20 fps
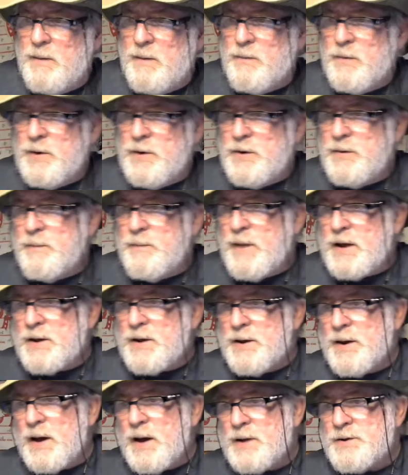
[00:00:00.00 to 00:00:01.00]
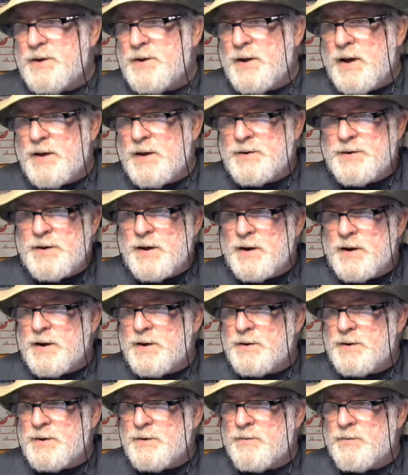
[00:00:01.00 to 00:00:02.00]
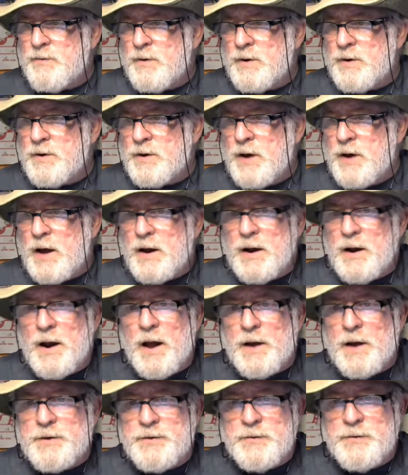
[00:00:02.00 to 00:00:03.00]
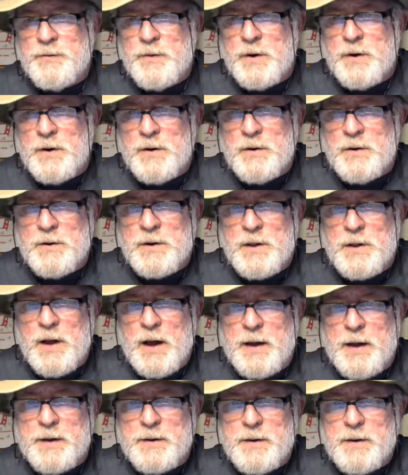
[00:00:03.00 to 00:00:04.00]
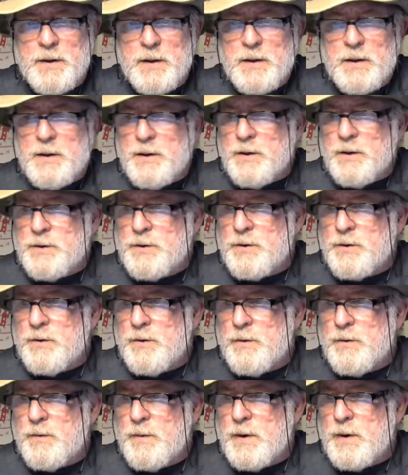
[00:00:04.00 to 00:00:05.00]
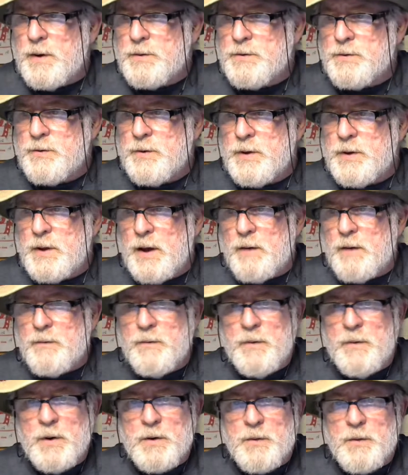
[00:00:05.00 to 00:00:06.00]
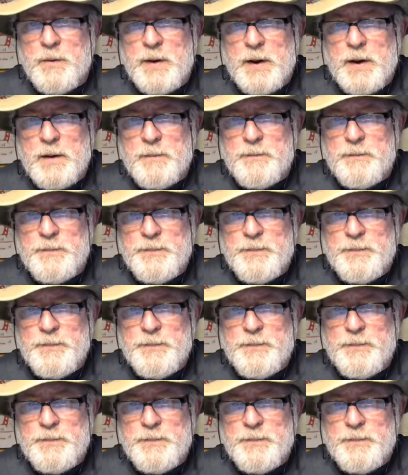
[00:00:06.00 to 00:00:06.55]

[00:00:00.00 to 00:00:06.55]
And when you make a knot in that stick, this is what a kind of knot you want to look like. So I'll show you that one real quick.